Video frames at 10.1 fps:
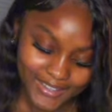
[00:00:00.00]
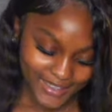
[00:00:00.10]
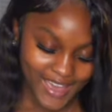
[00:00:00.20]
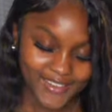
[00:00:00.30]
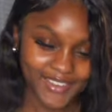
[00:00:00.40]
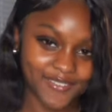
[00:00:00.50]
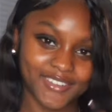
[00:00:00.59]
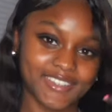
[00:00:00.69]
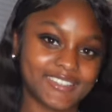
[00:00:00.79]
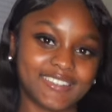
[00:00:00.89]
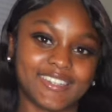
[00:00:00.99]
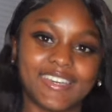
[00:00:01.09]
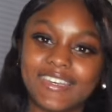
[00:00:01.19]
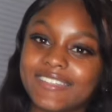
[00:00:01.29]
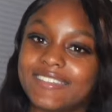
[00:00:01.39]
yeah, I'll give it a
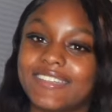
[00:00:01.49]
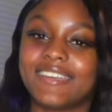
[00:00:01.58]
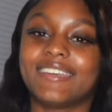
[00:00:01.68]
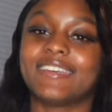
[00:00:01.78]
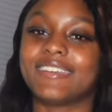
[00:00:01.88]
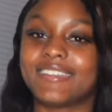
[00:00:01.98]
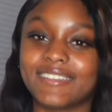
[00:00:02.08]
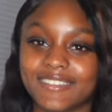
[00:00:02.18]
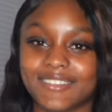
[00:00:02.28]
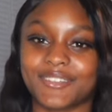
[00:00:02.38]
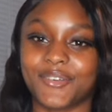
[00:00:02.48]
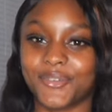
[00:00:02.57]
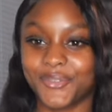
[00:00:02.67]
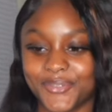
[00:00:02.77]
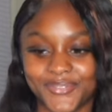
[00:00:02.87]
10-10. So